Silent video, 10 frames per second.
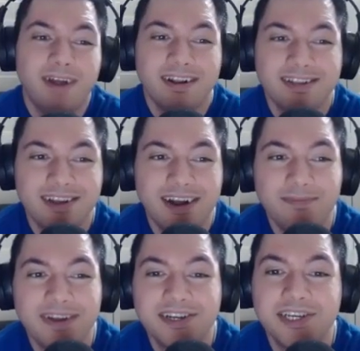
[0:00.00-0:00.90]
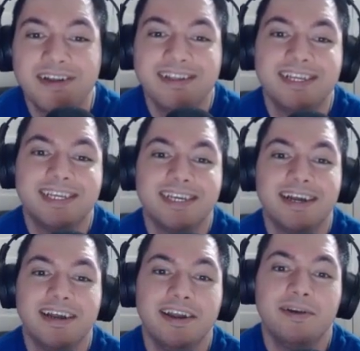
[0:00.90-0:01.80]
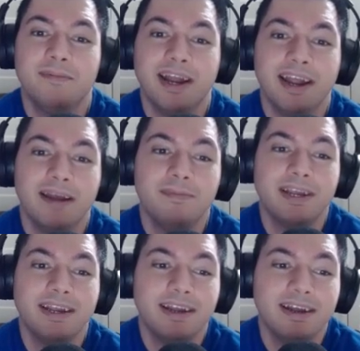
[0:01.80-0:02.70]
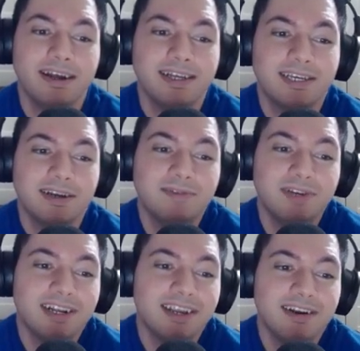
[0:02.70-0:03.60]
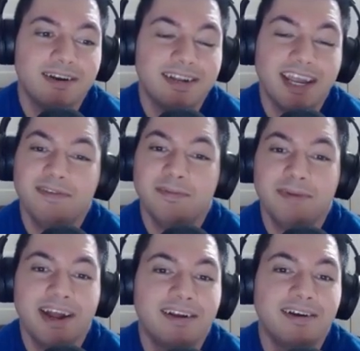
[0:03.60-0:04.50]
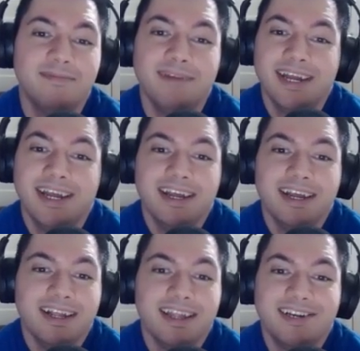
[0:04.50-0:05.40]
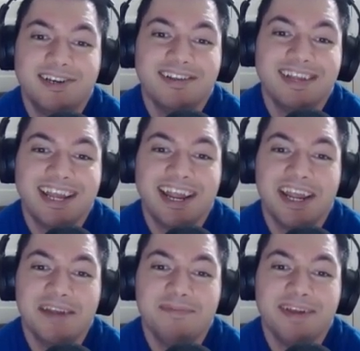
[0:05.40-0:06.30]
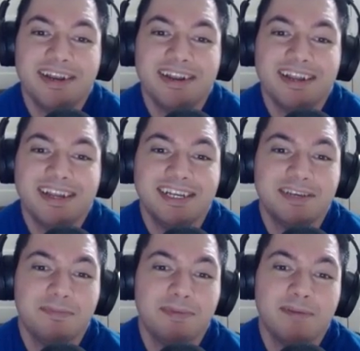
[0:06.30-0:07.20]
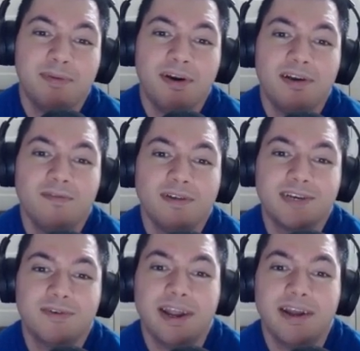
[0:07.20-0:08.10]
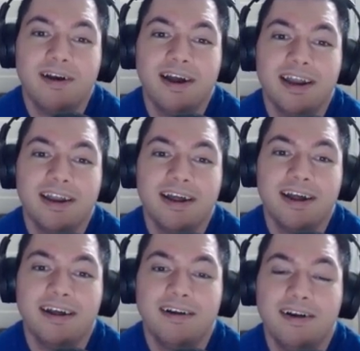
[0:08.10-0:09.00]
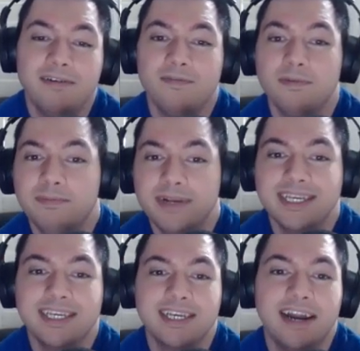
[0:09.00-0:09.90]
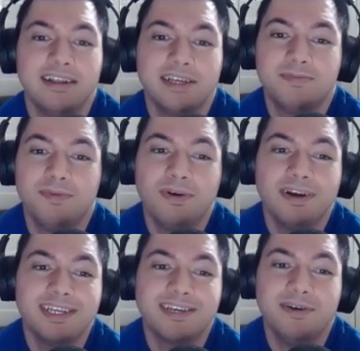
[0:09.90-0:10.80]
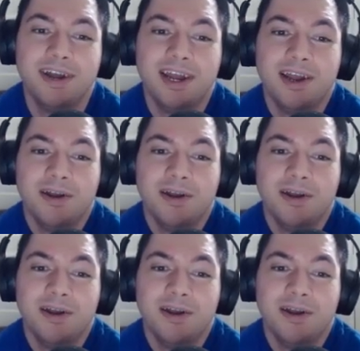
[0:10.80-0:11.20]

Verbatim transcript: Final topic, just on this uh, Miami uh, subject here. David Beckham, legend of the game, and he's a big part of what's going on uh, from the business side of the sport. So,